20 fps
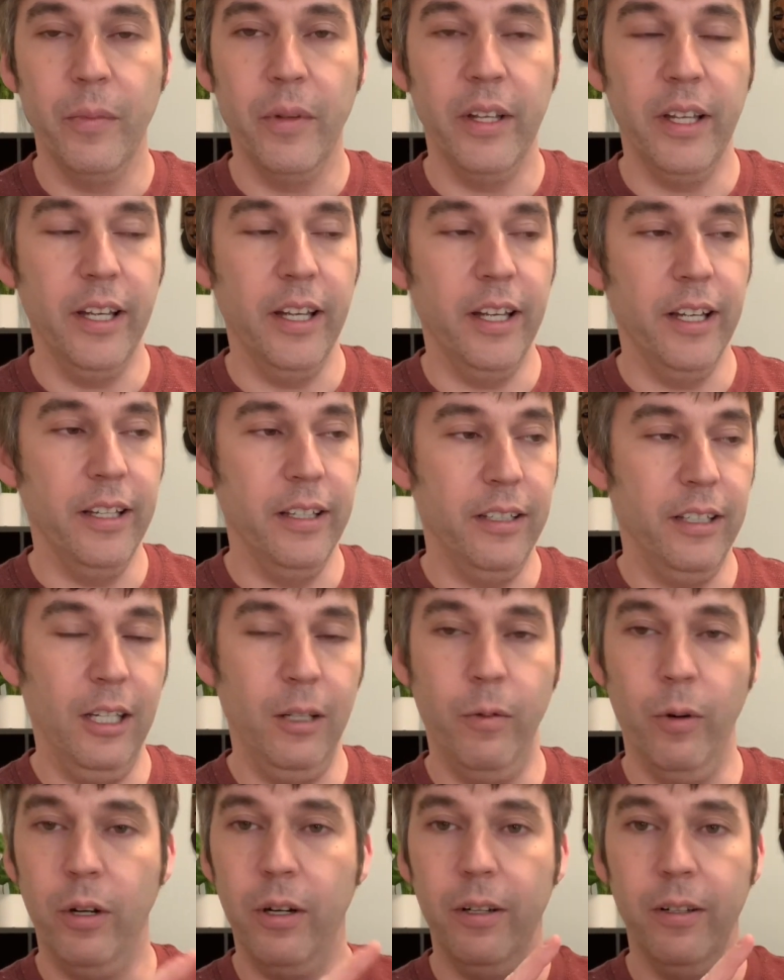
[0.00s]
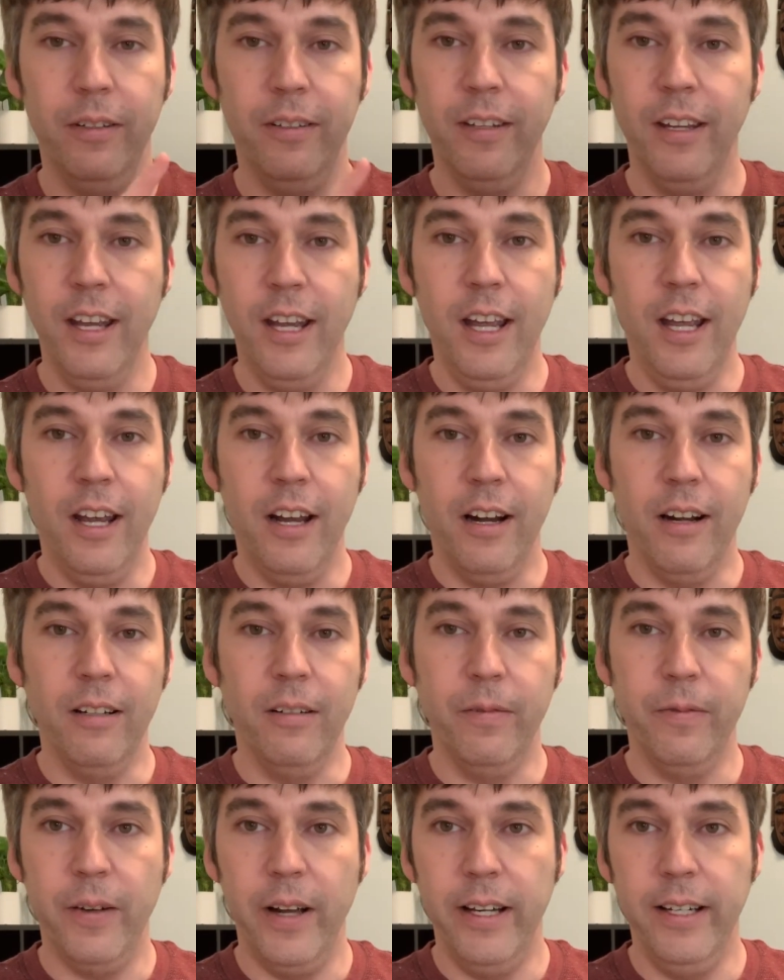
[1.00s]
Uh, gig workers are
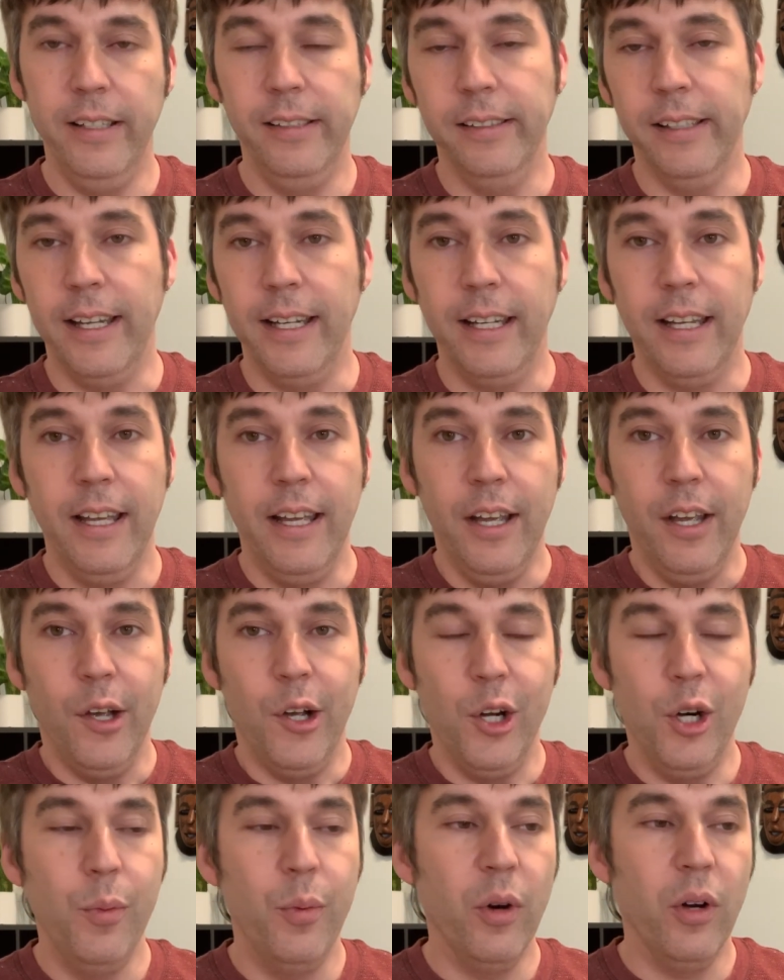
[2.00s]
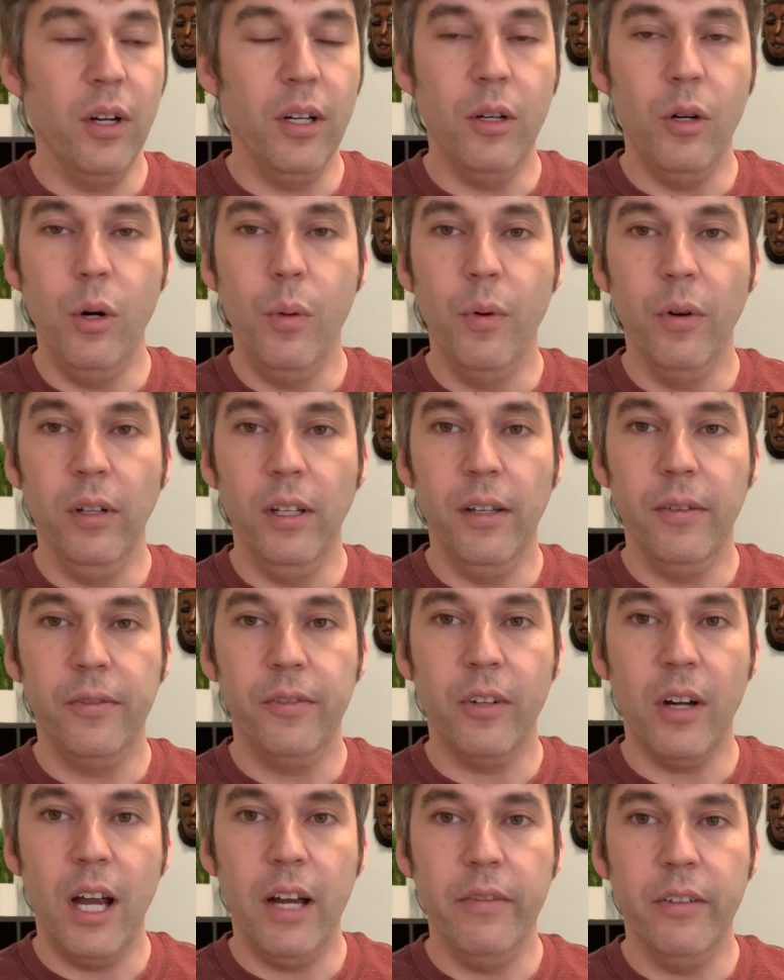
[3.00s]
defined as like Uber, Uber Lyft
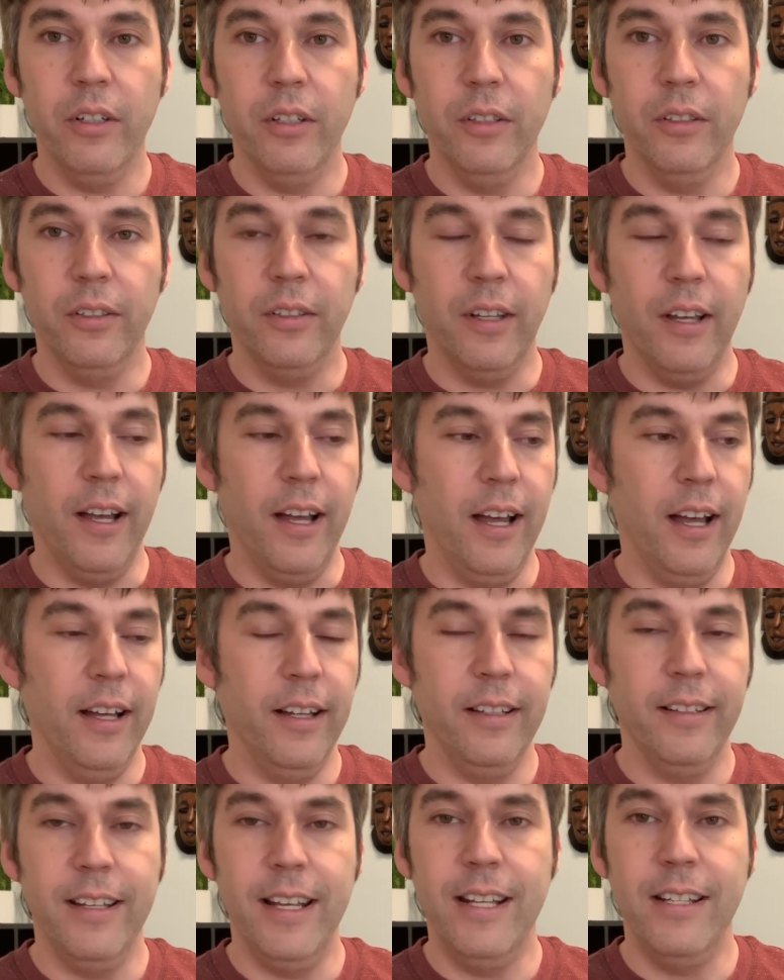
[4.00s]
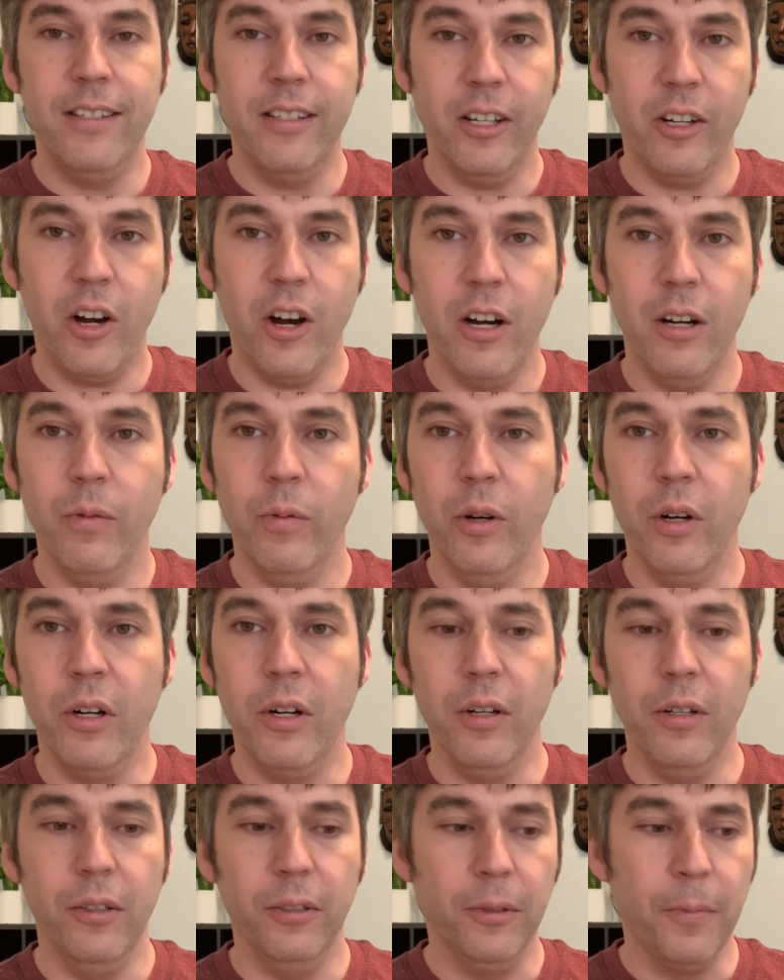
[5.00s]
drivers, uh, Instacart
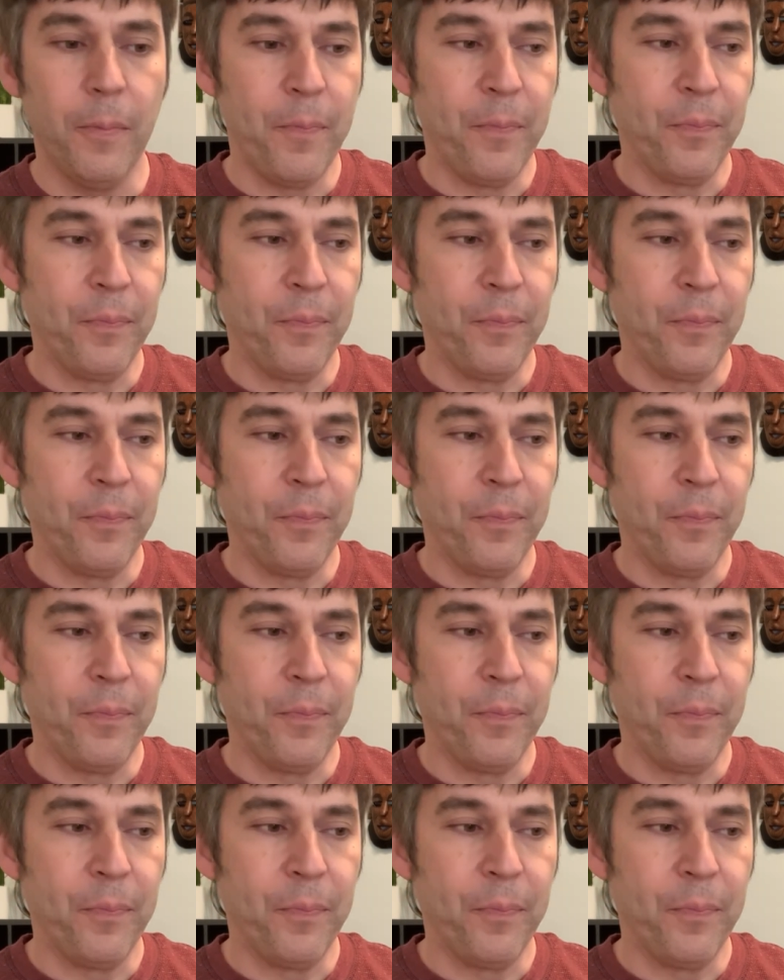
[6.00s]
workers,